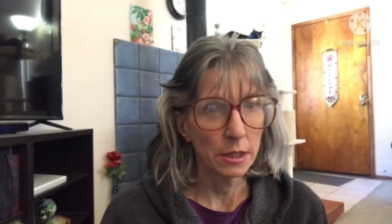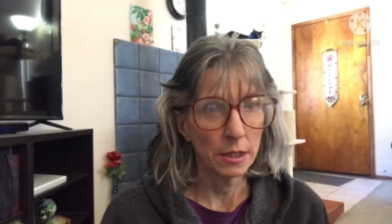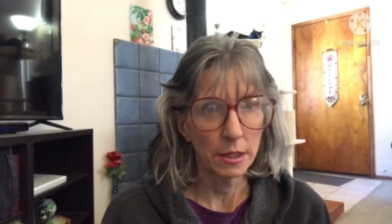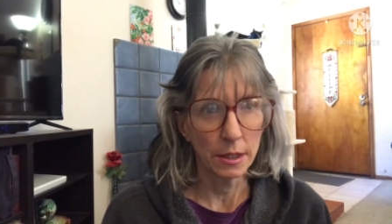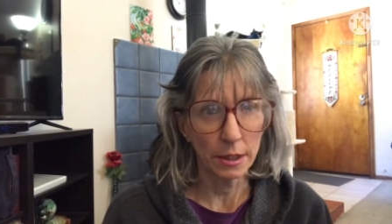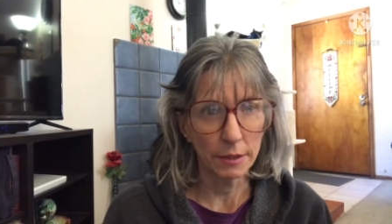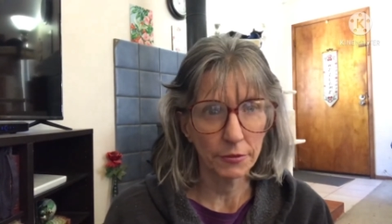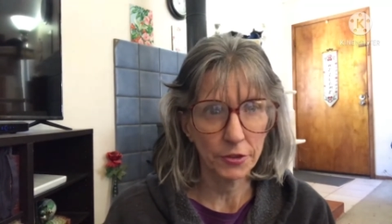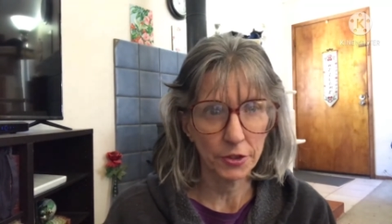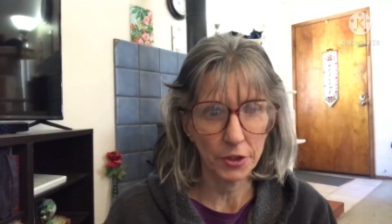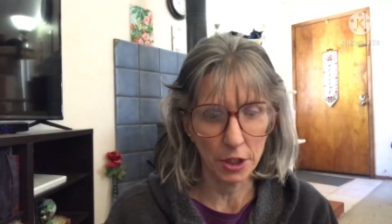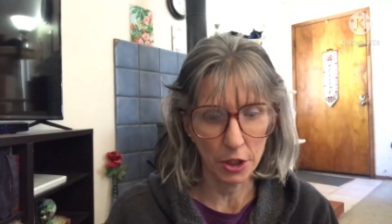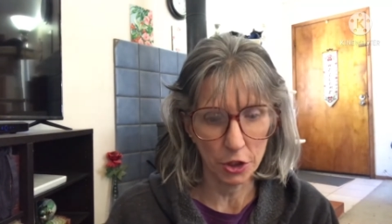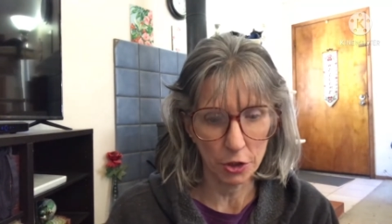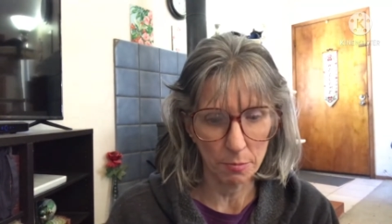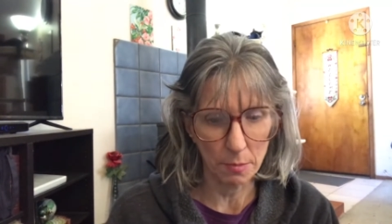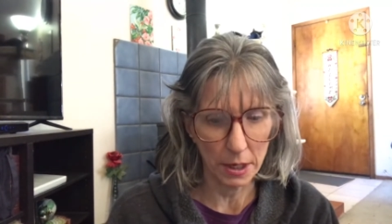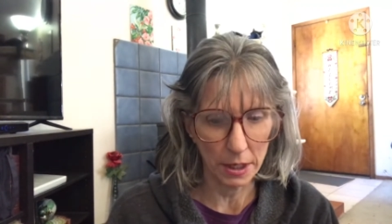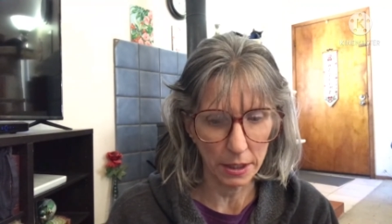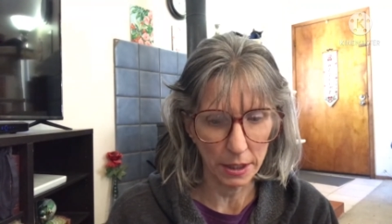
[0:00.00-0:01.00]
of
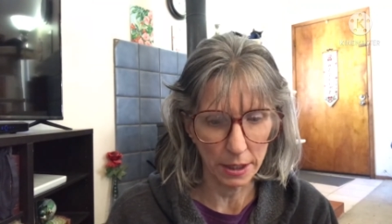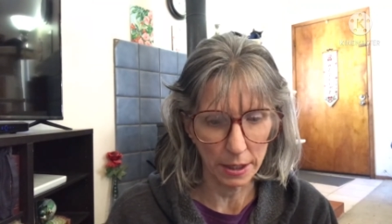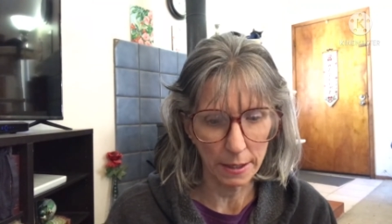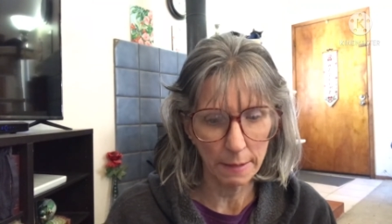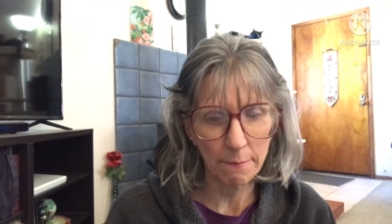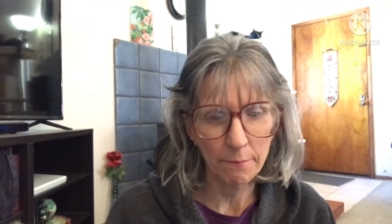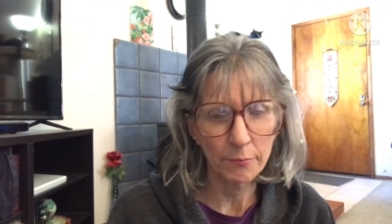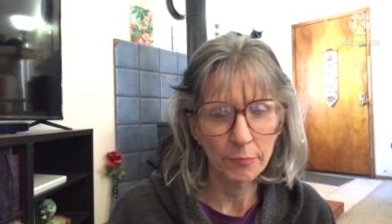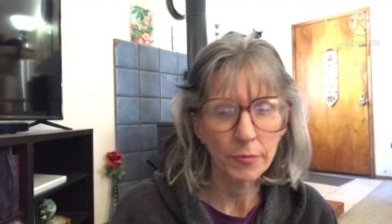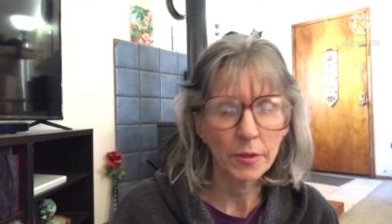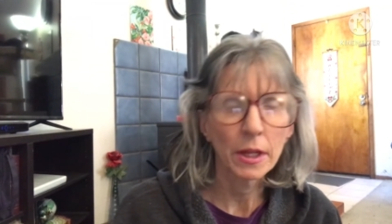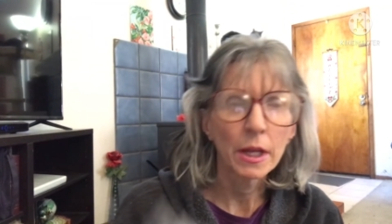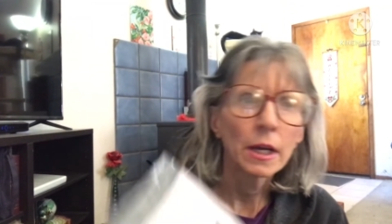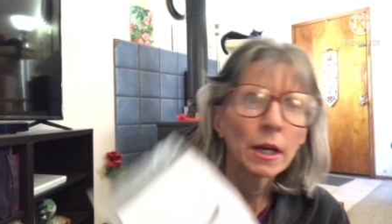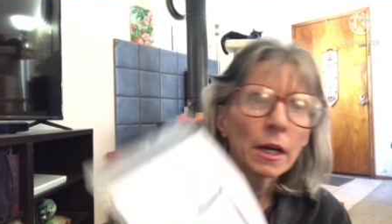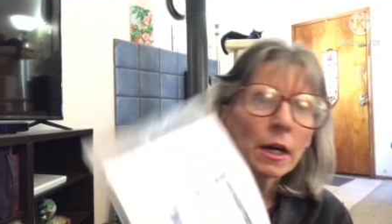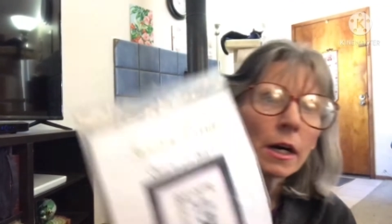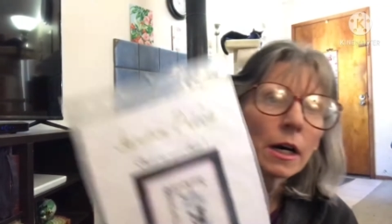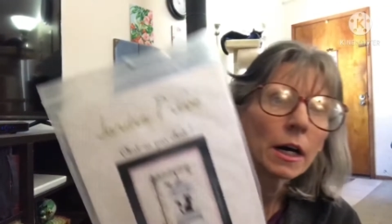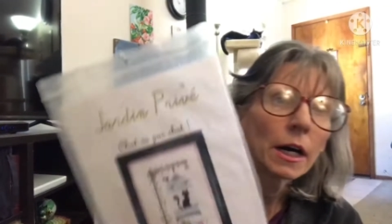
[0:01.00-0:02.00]
Stitch-Maynia,
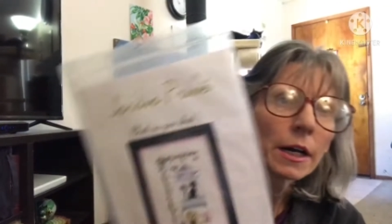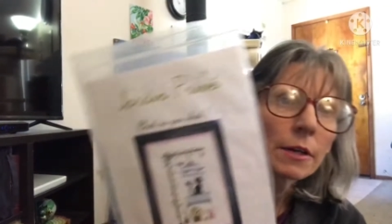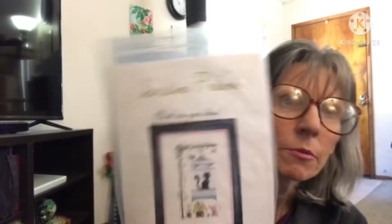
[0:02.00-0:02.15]
I